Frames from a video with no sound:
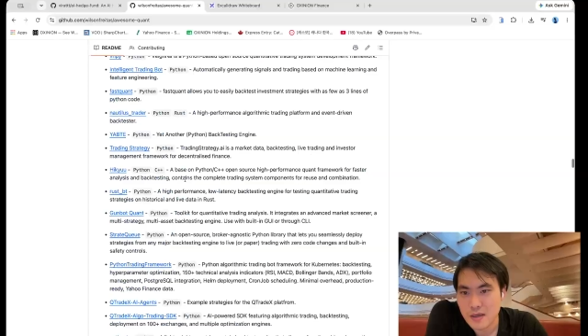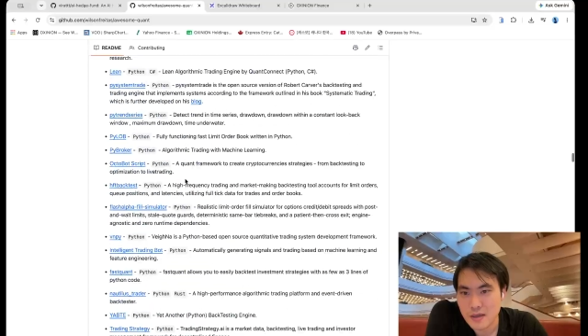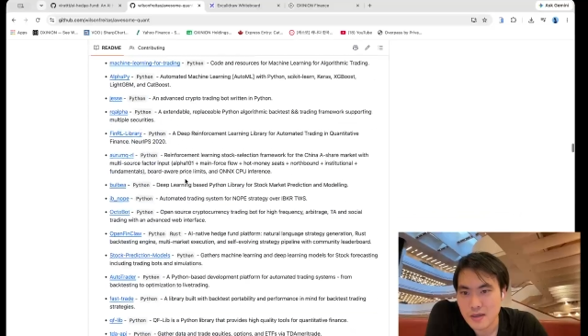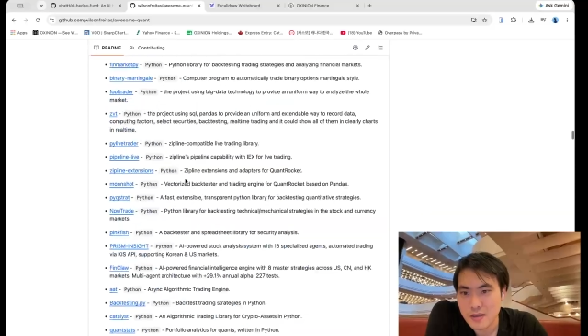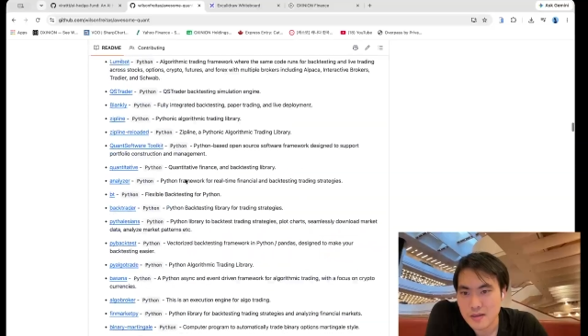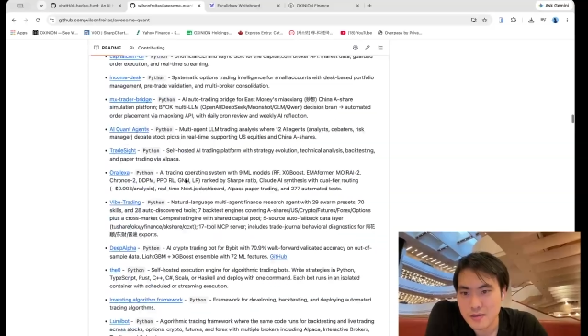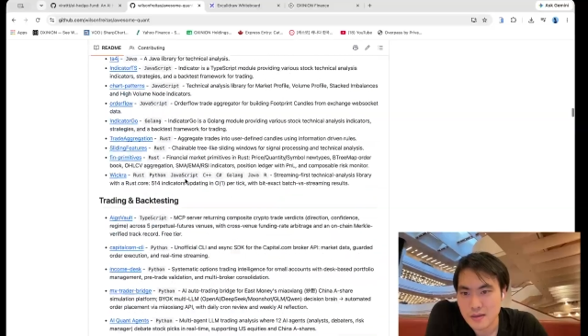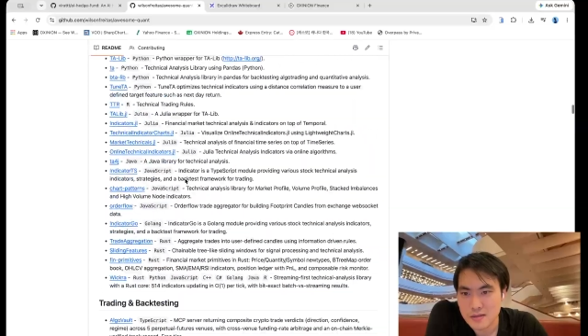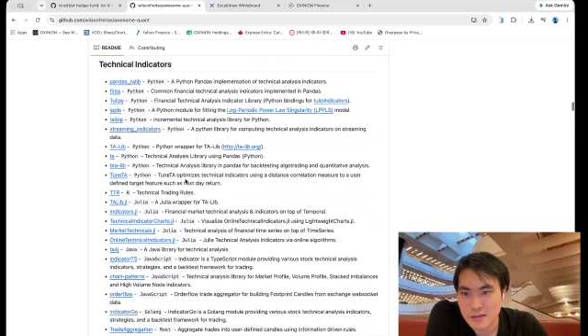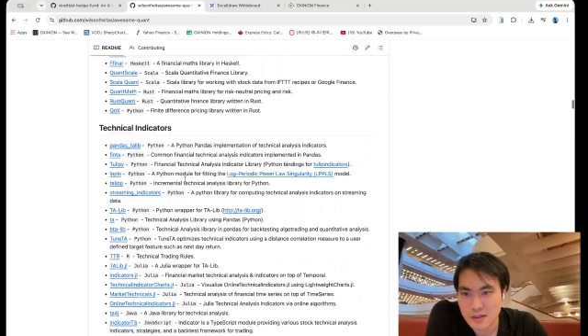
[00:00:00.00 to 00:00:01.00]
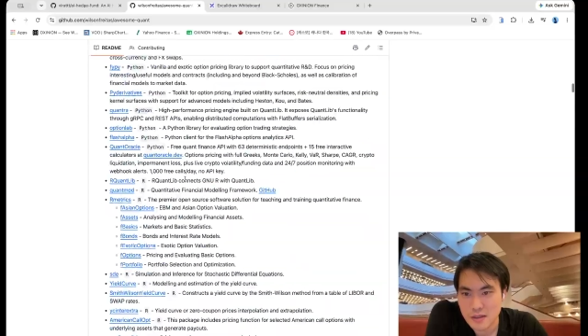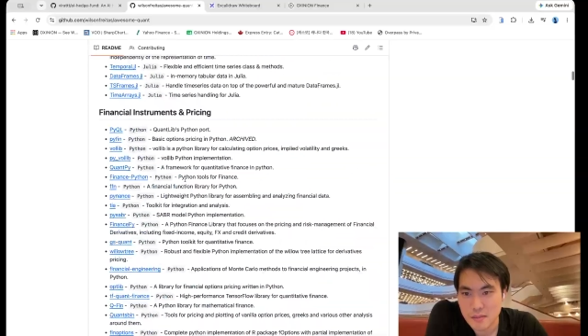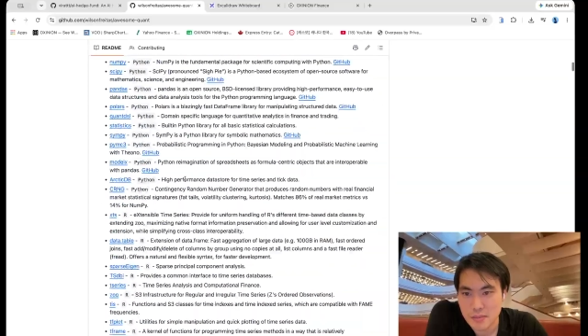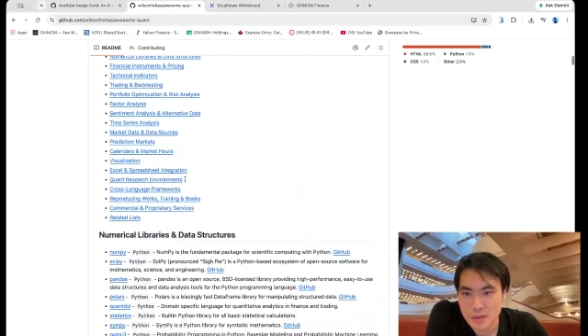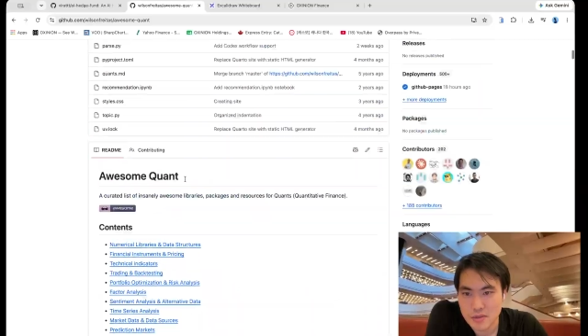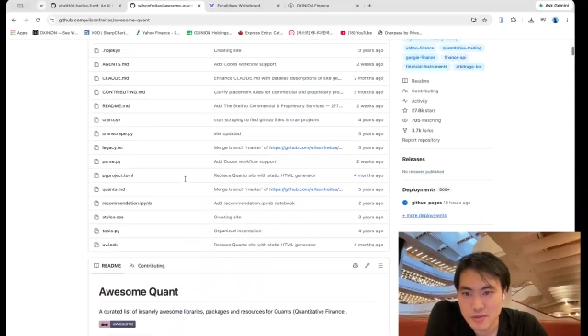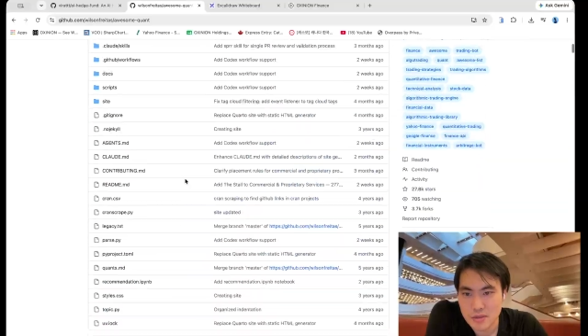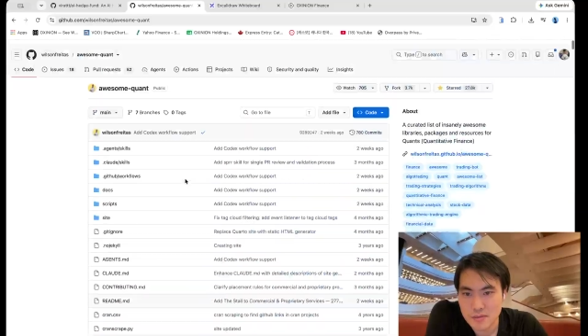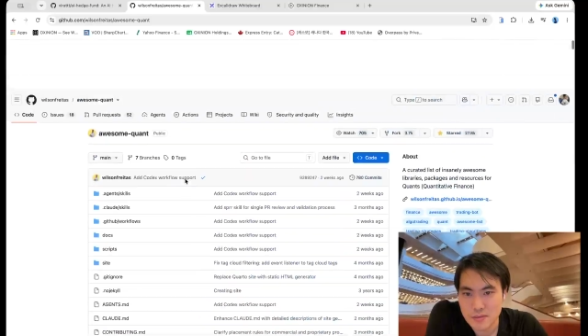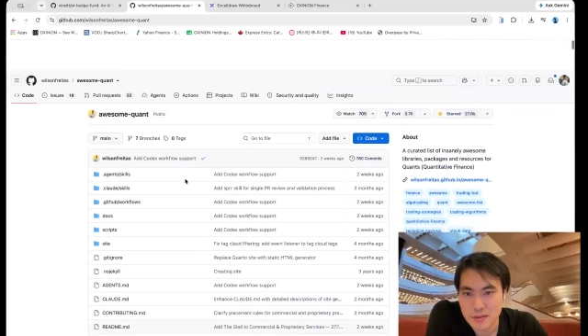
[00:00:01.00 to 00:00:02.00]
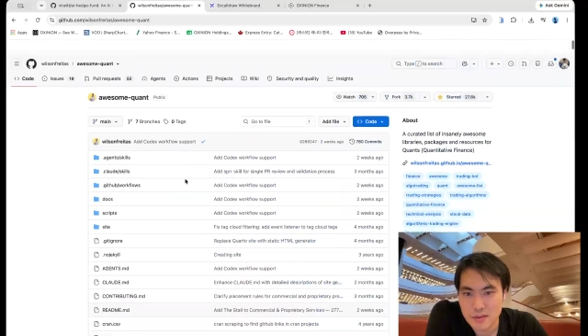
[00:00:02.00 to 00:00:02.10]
and there's like a bunch of